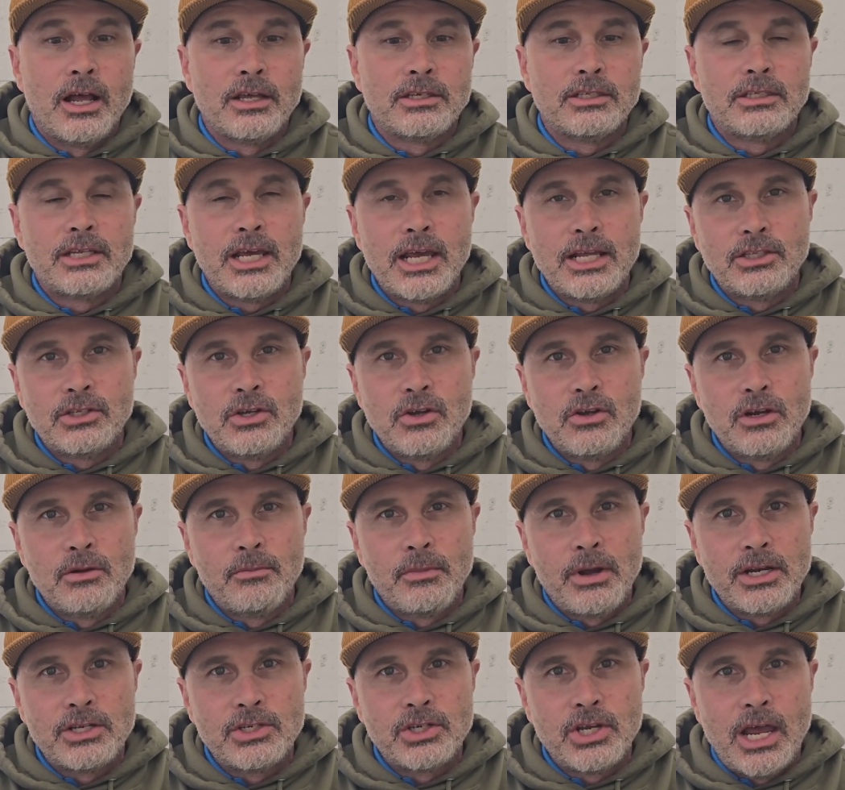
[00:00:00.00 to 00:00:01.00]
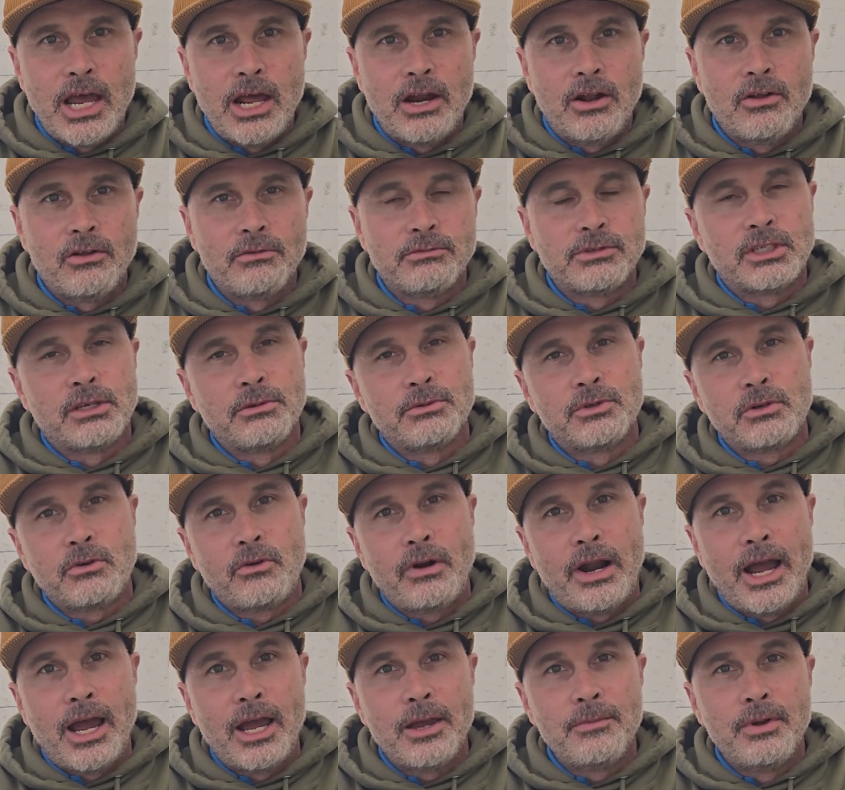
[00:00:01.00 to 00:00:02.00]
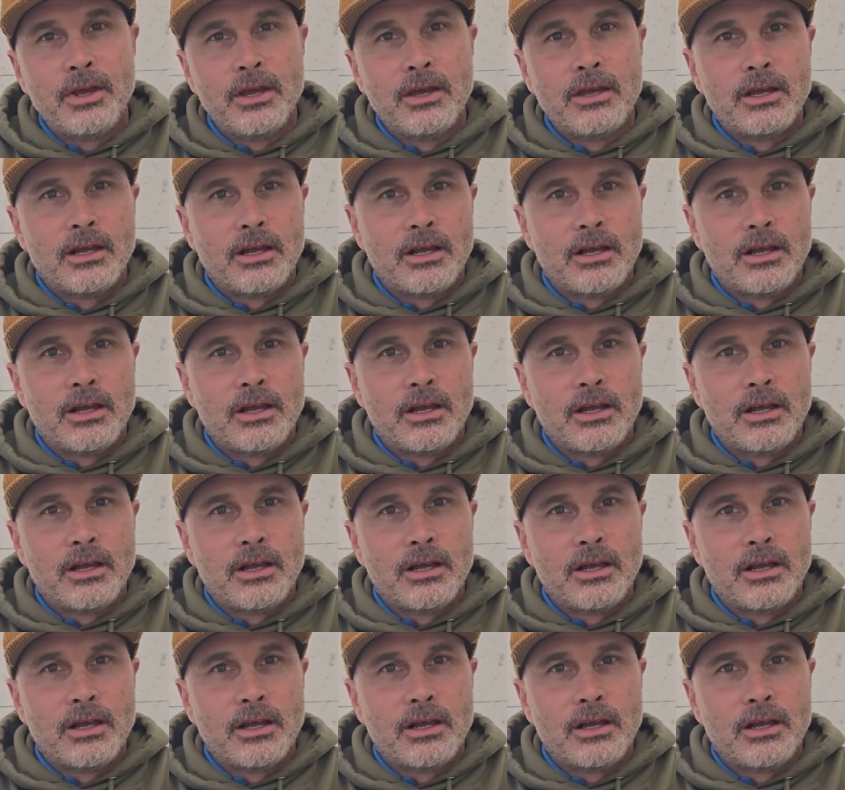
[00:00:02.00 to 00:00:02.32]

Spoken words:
stay tuned to my channel and subscribe,